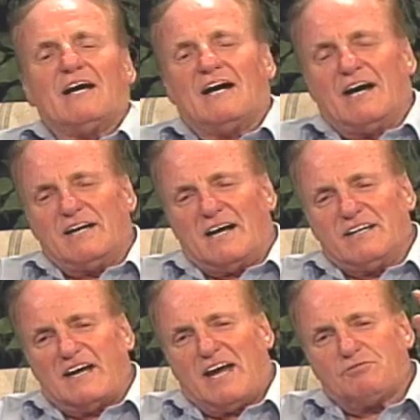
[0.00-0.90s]
I
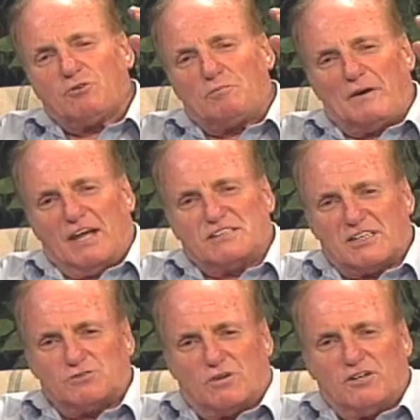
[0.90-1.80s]
have to
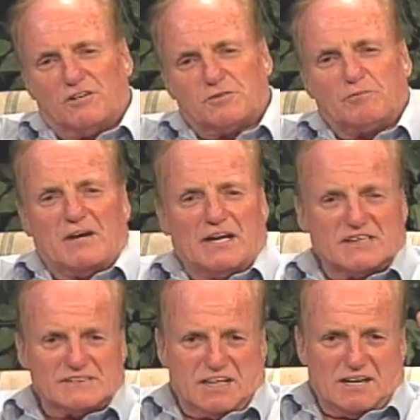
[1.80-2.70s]
apologize right off the bat
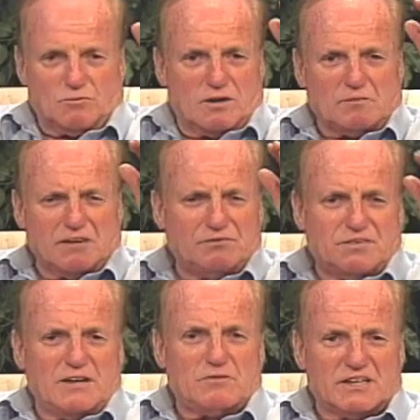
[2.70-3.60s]
because I have one of my
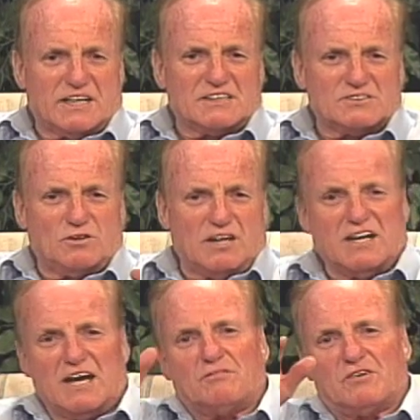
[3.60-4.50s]
favorite guests
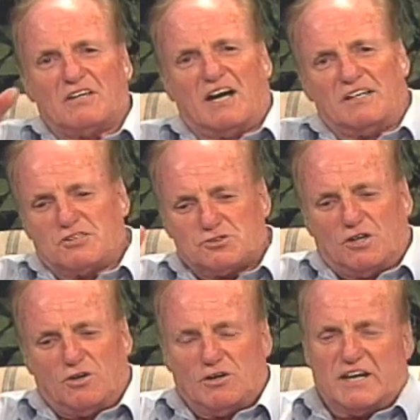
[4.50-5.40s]
ever on the
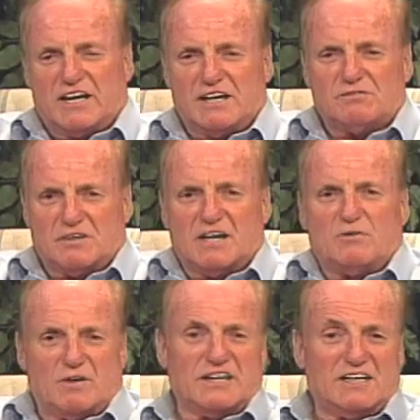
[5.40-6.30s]
show, and I forgot
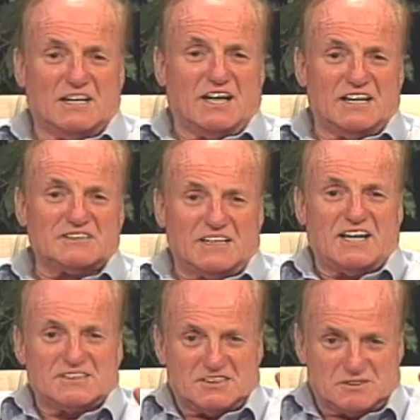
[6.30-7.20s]
what he likes, and
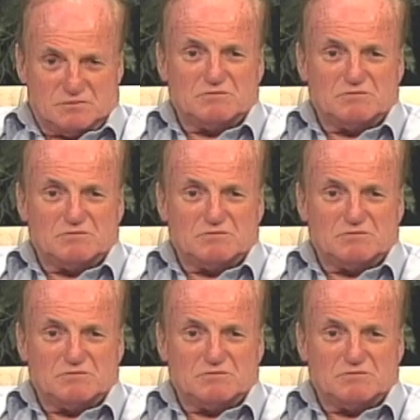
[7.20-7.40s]
that's this